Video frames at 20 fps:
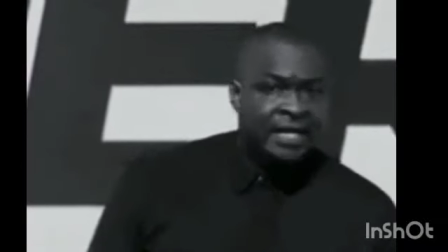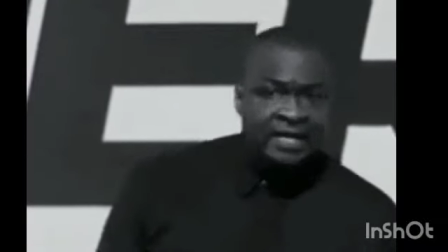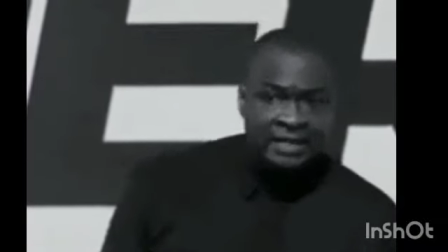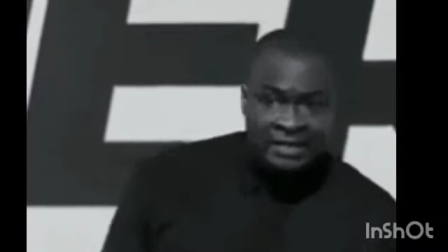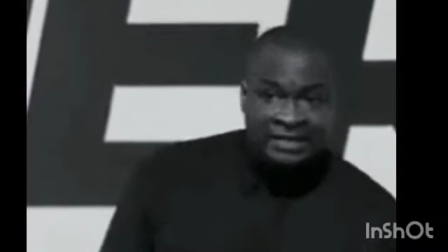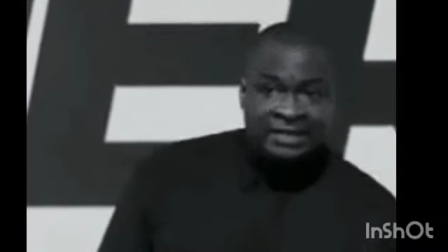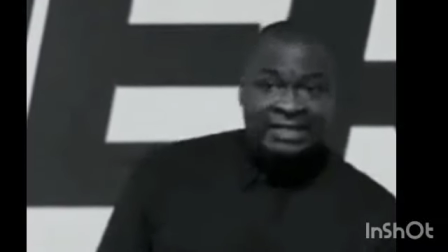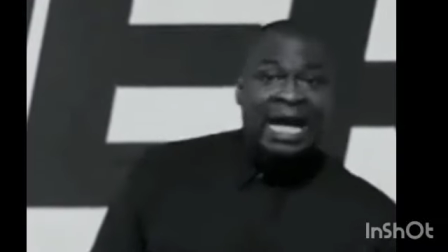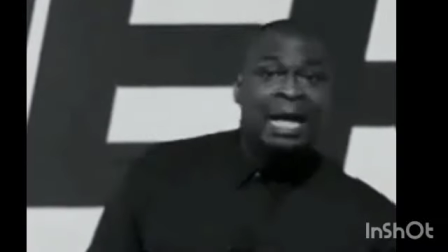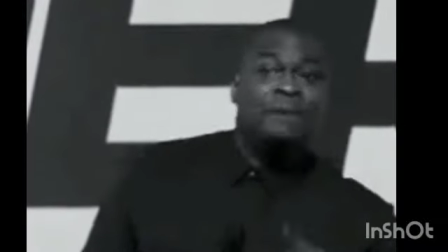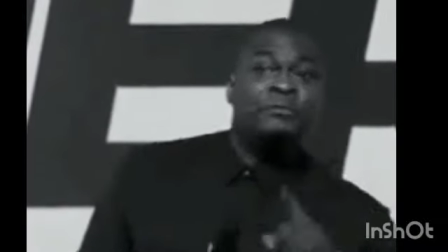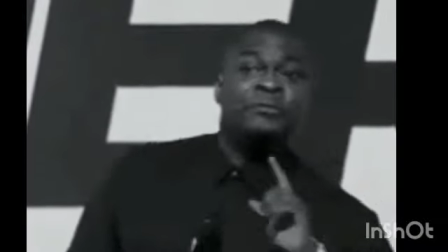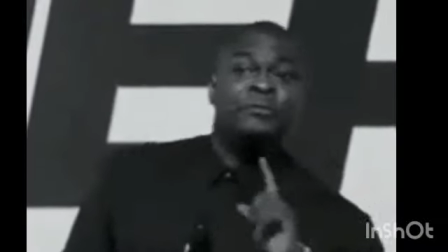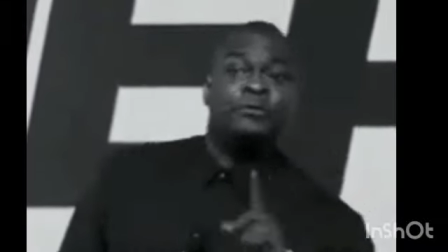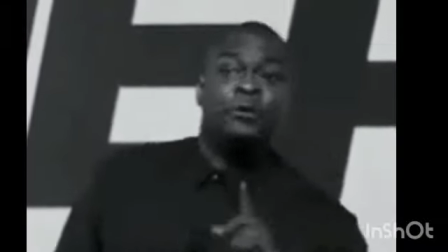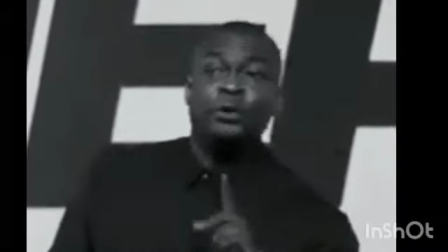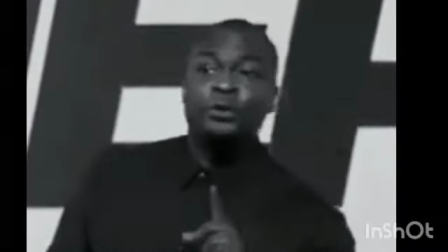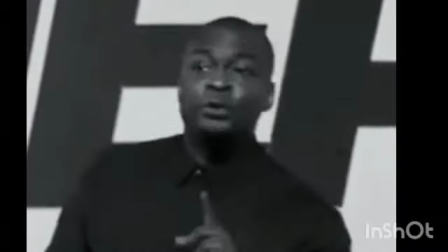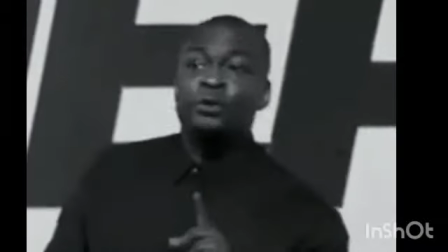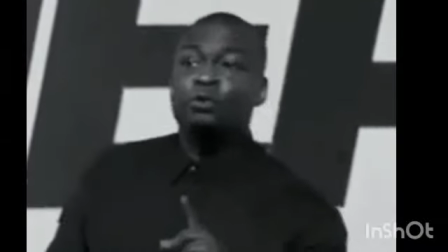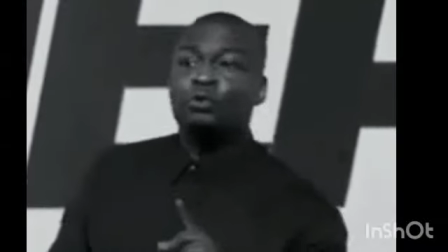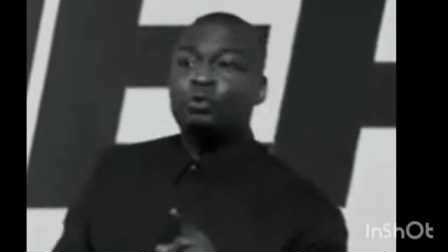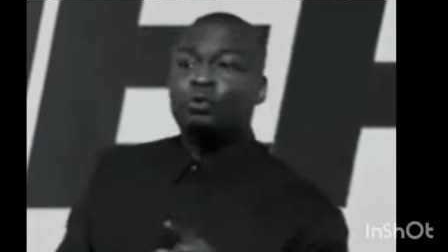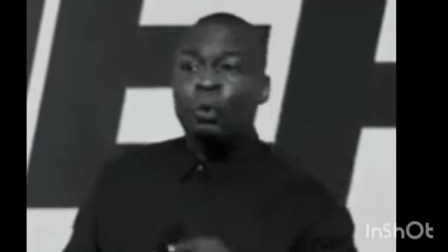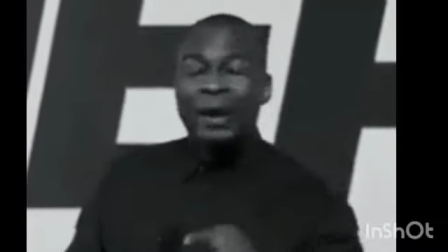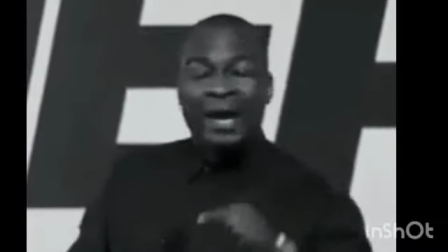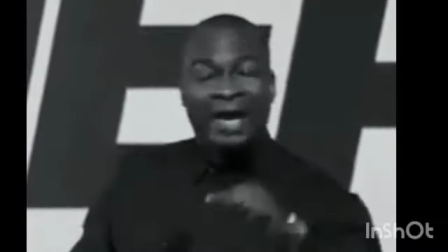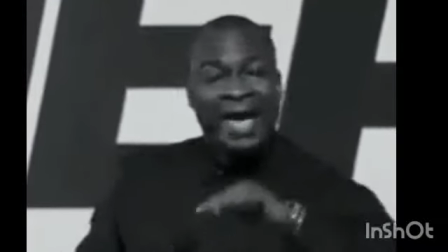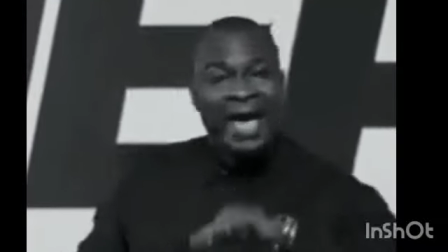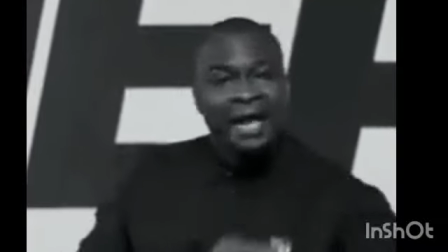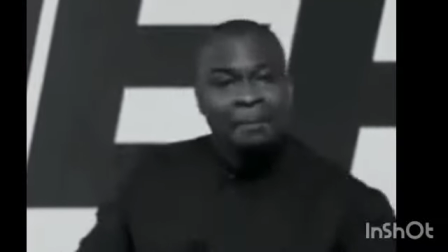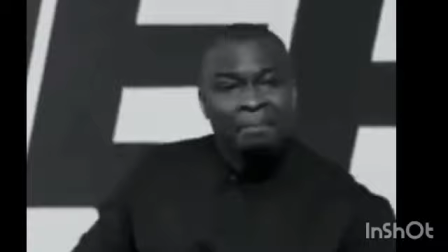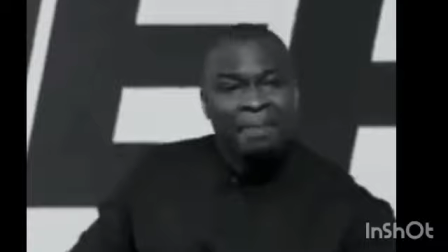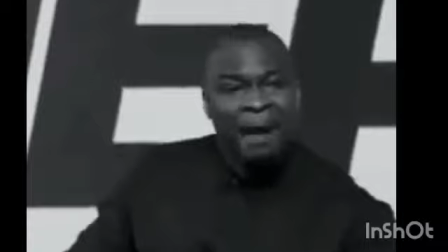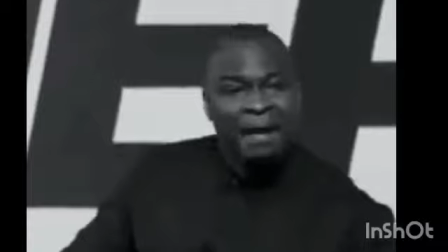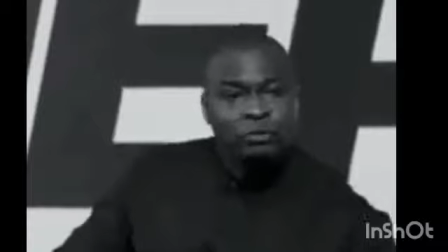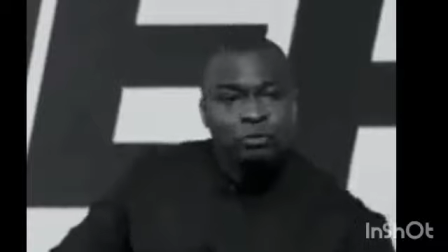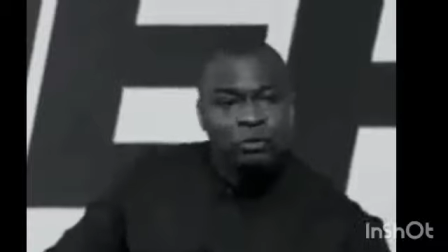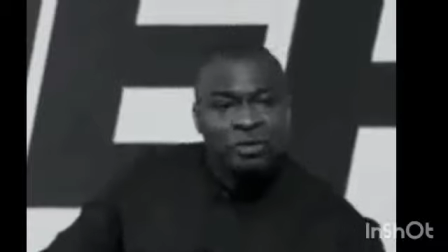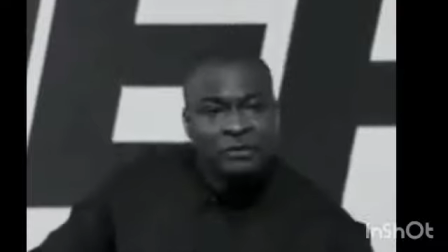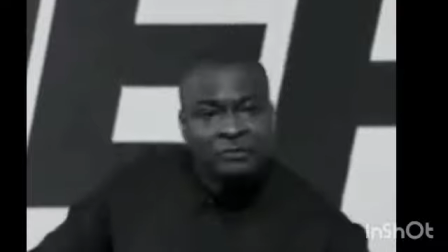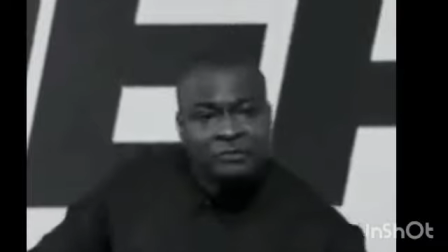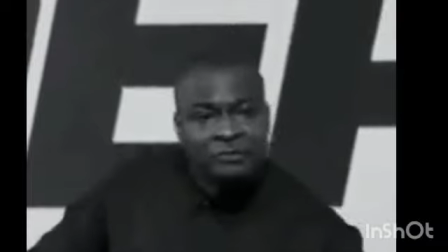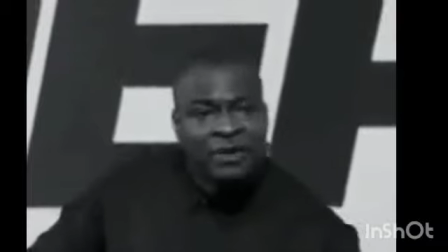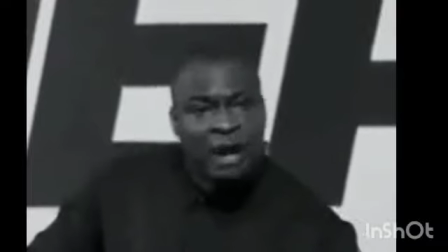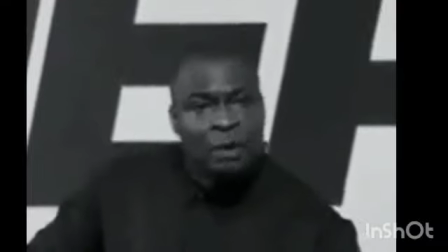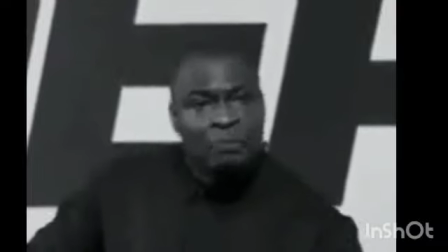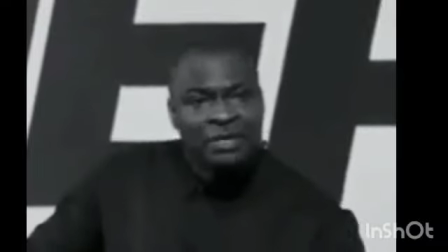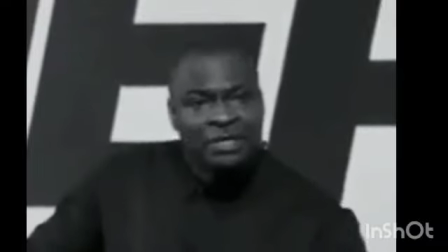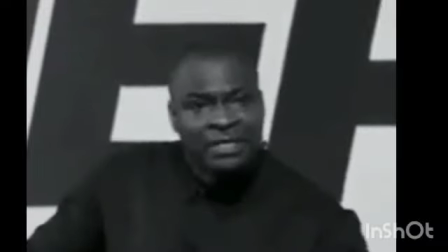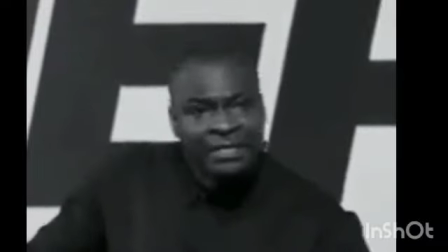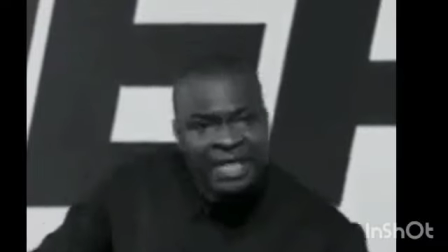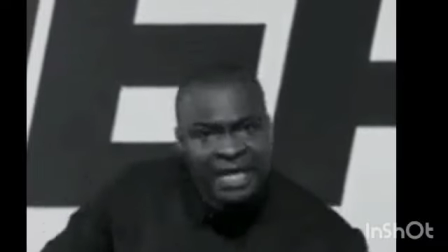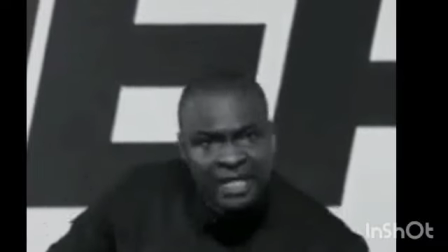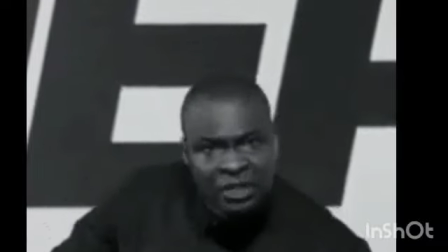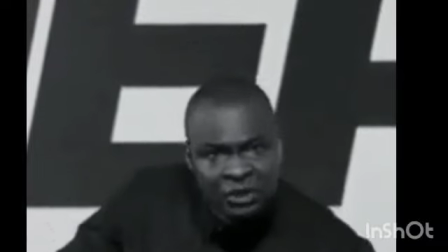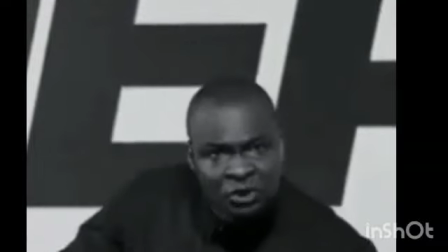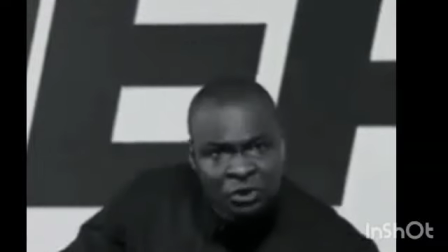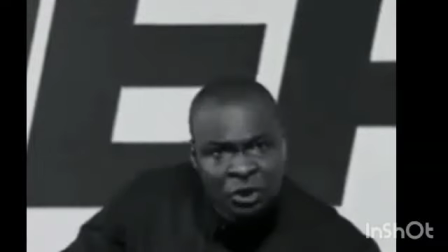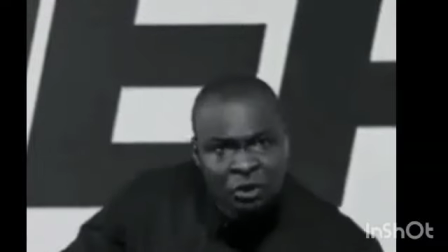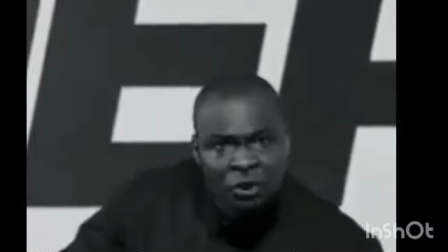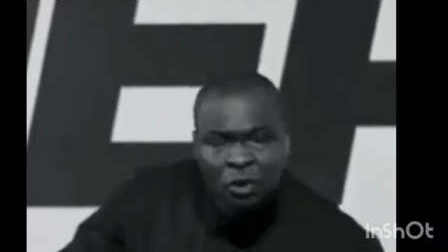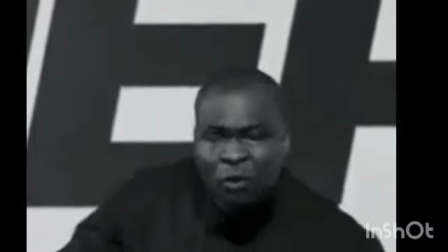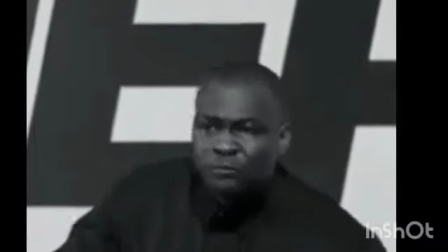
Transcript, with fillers: It's time for you to get back to the foundation